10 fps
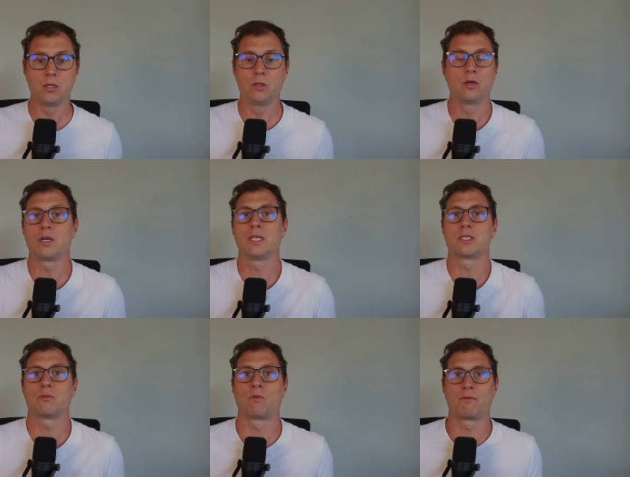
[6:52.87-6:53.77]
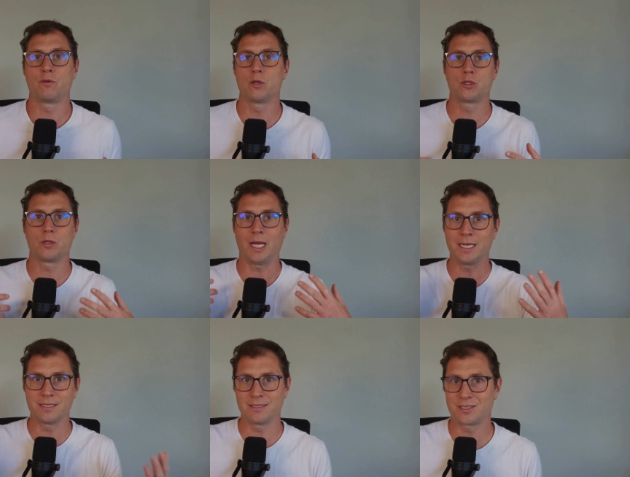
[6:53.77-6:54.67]
You couldn't refer to
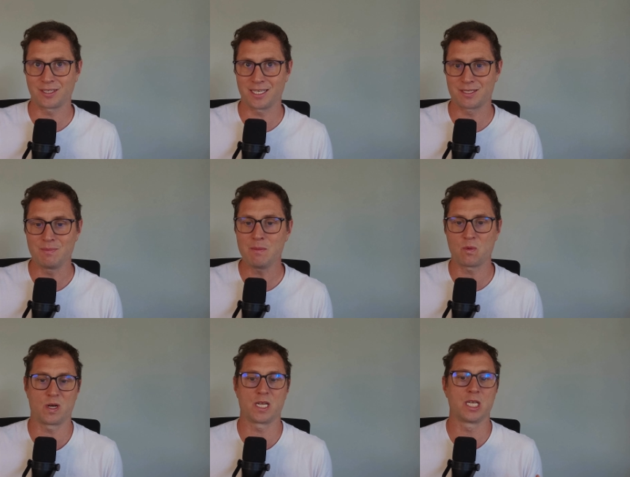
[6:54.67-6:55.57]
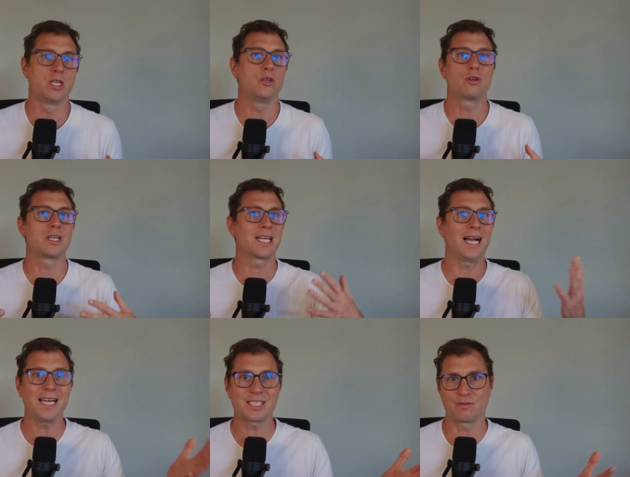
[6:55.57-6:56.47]
uninitialized memory. You couldn't
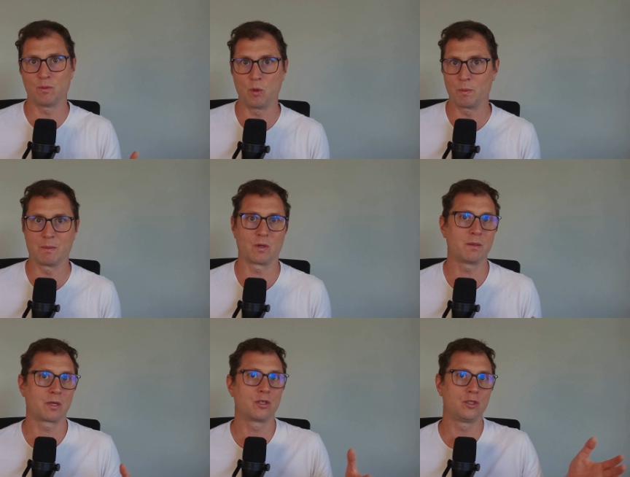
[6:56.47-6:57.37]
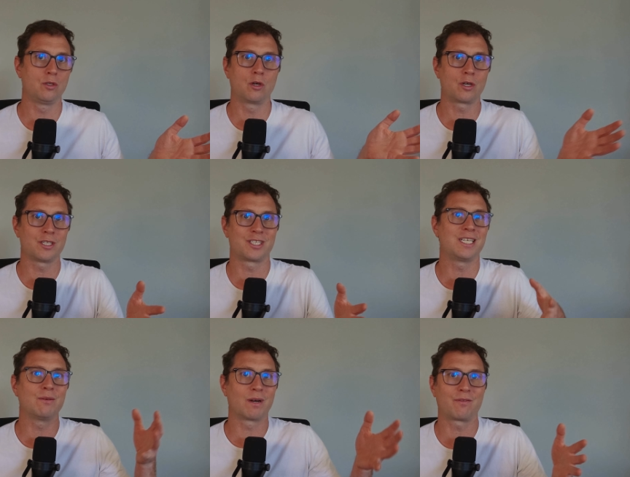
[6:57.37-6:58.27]
ask for more memory because you couldn't
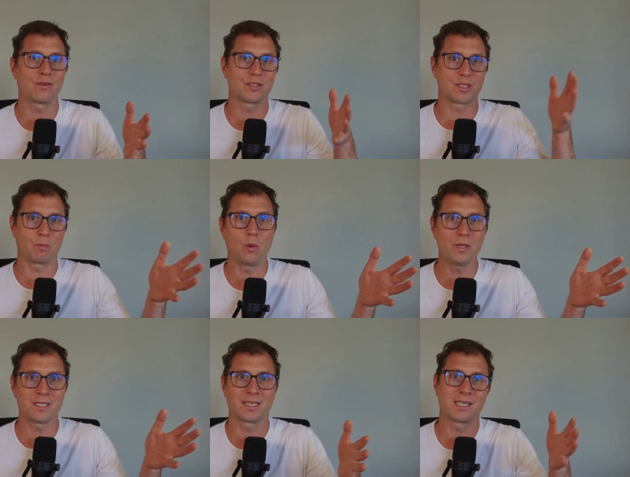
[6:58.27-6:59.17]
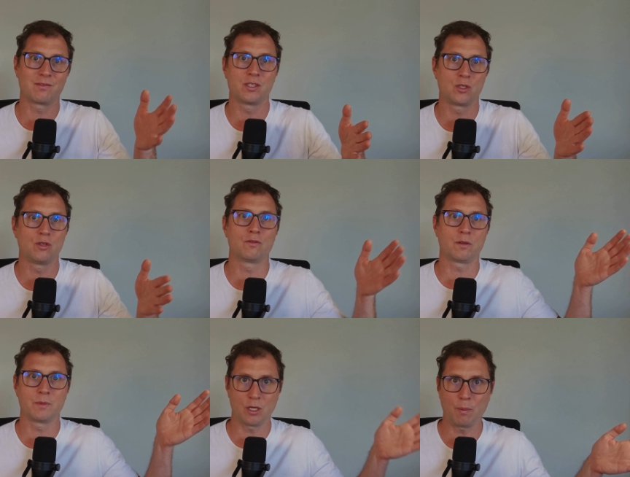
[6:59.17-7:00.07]
dereference the pointer given to you from
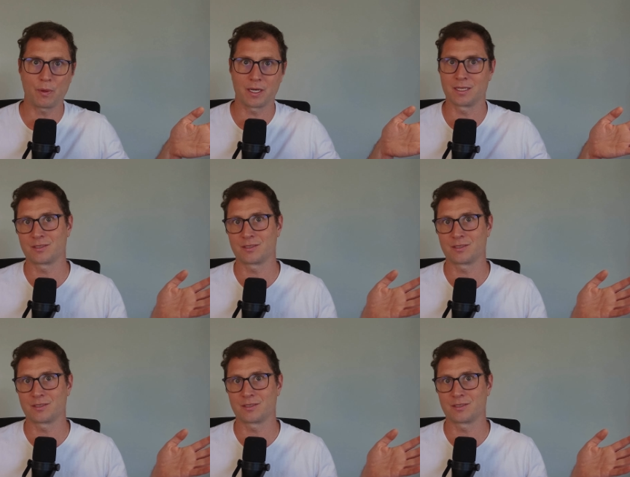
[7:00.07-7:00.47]
the operating